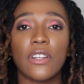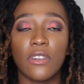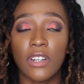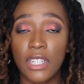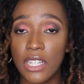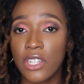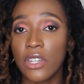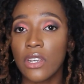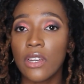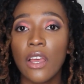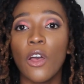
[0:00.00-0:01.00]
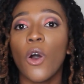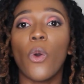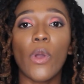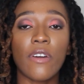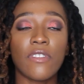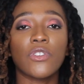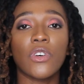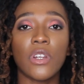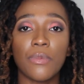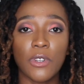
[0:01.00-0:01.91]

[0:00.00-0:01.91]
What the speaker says: loctician or whoever's going to